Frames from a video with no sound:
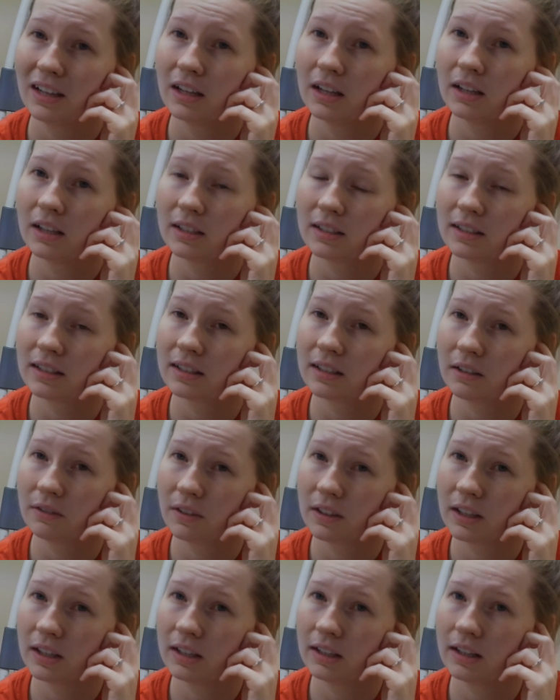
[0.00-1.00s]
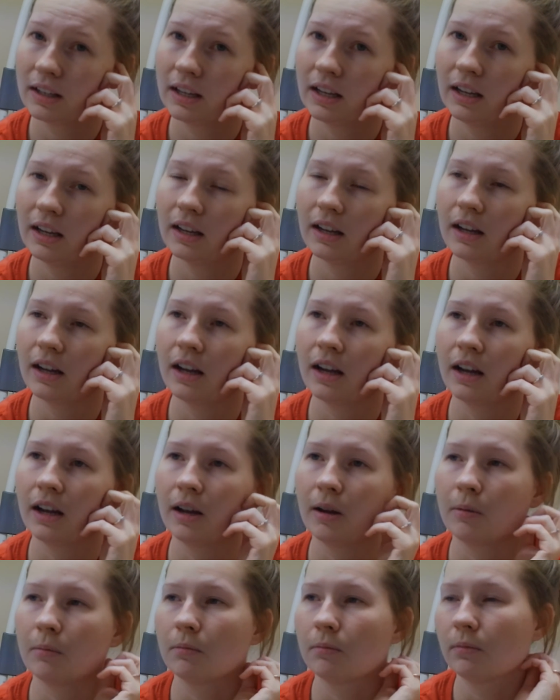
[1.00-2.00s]
significantly,
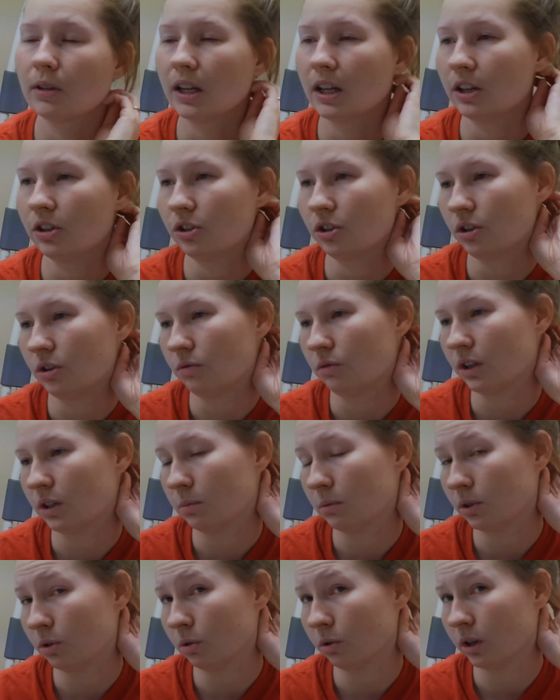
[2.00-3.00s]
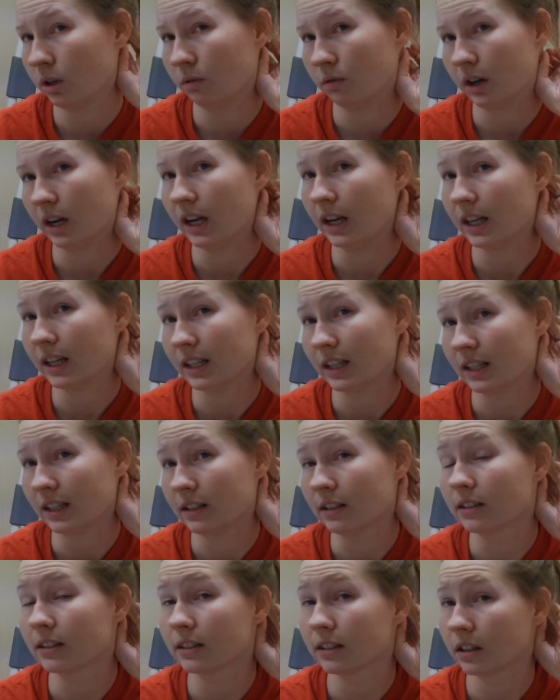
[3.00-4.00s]
and your respiratory rate
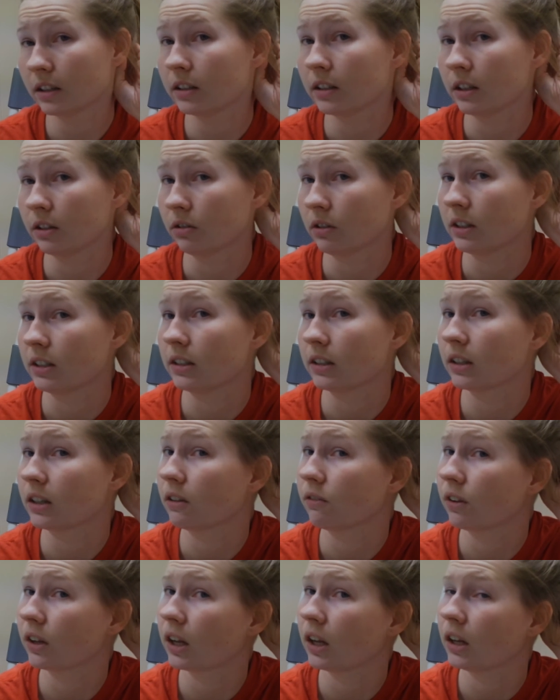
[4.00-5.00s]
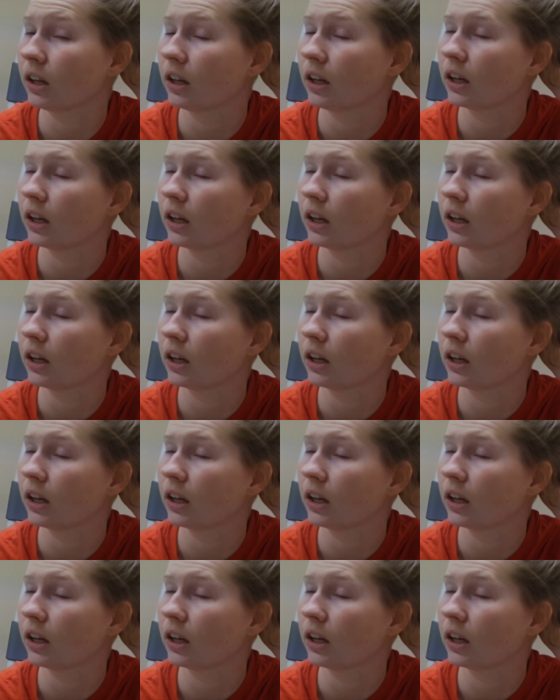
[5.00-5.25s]
is decreased significantly.